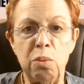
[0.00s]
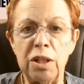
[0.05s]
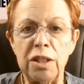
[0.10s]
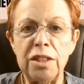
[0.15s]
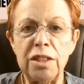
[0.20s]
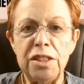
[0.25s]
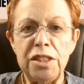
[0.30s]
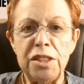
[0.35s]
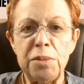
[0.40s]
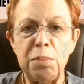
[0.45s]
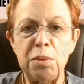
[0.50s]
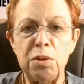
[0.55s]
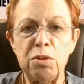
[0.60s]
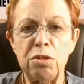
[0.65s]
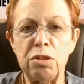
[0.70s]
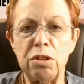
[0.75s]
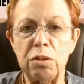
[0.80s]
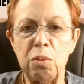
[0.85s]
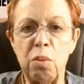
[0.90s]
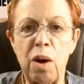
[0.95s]
we'll
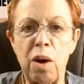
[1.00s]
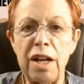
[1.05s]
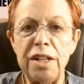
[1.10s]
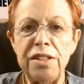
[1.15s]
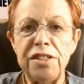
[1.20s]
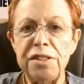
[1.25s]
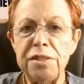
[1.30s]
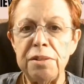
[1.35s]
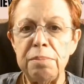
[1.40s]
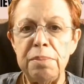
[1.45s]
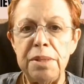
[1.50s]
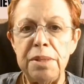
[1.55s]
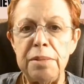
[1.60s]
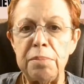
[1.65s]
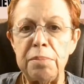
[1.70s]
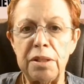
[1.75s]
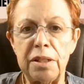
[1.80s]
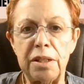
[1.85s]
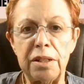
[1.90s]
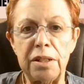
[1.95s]
explore why some
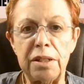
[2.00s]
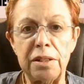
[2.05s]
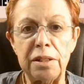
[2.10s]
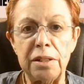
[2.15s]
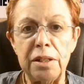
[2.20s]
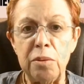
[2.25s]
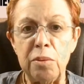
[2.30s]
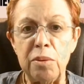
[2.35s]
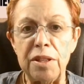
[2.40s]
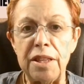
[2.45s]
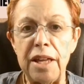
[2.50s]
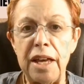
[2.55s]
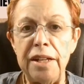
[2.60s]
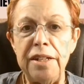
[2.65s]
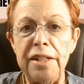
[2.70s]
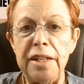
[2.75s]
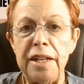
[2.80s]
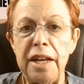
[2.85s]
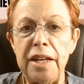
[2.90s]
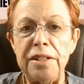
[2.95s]
people are with
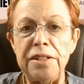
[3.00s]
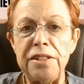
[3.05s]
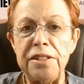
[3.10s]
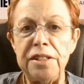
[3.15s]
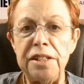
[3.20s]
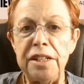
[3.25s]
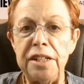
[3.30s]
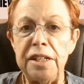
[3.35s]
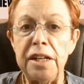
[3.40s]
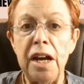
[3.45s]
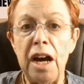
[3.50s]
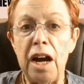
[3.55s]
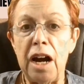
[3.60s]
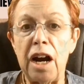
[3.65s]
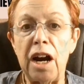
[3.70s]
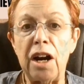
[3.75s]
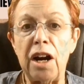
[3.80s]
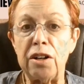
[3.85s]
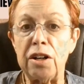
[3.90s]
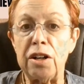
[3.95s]
ADHD
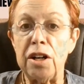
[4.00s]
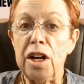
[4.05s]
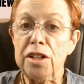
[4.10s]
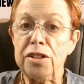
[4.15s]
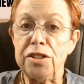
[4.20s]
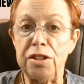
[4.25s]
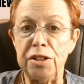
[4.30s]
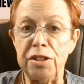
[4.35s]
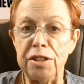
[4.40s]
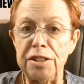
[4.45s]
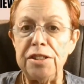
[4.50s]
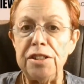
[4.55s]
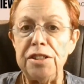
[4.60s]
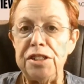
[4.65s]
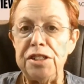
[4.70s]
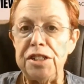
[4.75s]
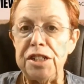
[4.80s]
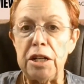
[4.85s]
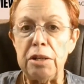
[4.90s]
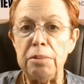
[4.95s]
are
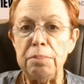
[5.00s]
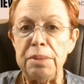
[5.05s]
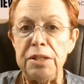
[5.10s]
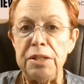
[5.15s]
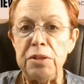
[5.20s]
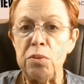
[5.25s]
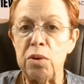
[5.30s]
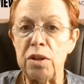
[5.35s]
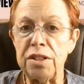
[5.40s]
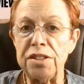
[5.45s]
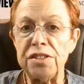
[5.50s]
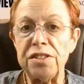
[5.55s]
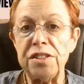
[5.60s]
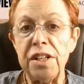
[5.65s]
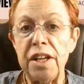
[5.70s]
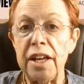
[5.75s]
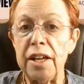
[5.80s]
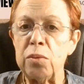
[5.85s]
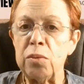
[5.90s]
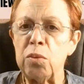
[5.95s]
turning to
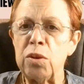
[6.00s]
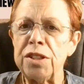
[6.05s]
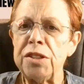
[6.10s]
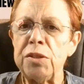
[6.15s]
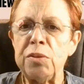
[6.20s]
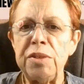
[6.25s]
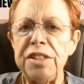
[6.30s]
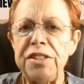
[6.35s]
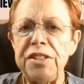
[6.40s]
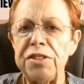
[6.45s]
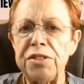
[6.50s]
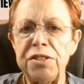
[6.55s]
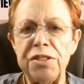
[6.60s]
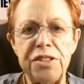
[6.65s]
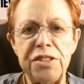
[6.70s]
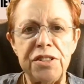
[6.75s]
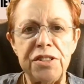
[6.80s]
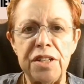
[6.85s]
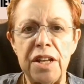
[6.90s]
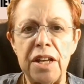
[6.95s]
GLP-1s and what the
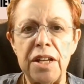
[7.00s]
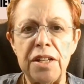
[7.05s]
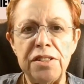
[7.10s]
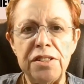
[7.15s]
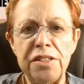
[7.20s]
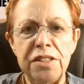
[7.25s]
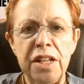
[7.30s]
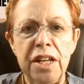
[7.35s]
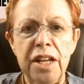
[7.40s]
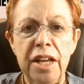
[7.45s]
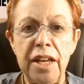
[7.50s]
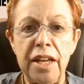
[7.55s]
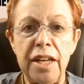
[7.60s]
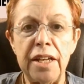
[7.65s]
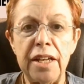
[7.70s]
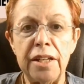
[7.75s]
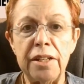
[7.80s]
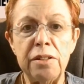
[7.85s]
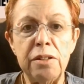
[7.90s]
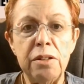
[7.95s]
research says
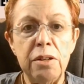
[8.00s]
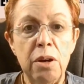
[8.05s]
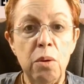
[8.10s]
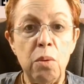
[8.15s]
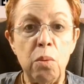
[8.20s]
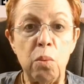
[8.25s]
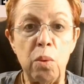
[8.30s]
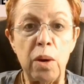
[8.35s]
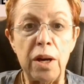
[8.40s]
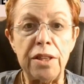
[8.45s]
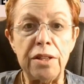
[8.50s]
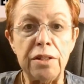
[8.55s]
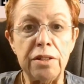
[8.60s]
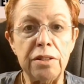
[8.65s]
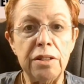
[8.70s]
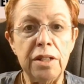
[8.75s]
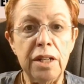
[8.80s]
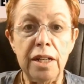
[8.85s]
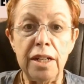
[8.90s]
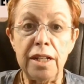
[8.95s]
and
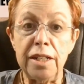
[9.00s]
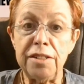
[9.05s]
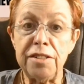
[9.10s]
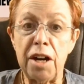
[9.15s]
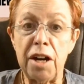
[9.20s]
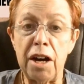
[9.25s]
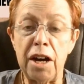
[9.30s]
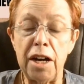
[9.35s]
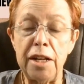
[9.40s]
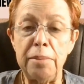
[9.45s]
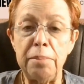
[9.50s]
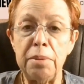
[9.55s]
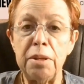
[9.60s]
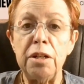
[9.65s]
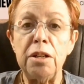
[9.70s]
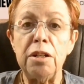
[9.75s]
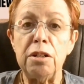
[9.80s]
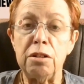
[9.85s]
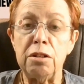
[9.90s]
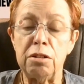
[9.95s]
whether it's
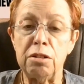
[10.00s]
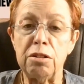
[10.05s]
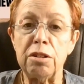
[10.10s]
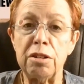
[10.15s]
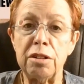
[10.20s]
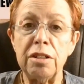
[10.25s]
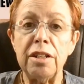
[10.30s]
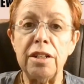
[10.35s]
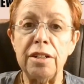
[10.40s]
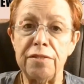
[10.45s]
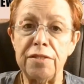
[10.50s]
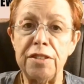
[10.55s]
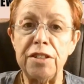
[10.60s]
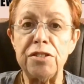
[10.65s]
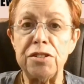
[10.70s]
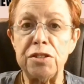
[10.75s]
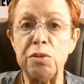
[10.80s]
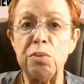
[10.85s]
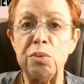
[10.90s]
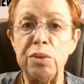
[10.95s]
hype or
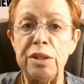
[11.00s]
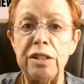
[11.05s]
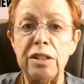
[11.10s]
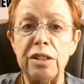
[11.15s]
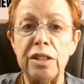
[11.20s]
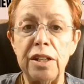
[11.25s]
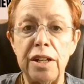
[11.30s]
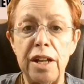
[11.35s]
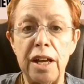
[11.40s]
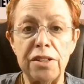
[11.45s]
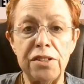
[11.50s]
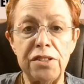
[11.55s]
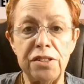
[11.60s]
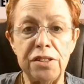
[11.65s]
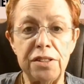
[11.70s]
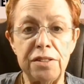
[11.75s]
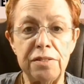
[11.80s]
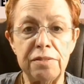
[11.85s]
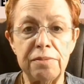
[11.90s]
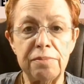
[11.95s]
if there's a real
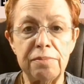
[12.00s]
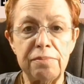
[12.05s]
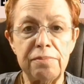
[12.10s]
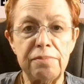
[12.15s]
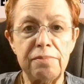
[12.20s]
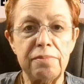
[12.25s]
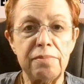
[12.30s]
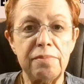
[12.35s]
connection.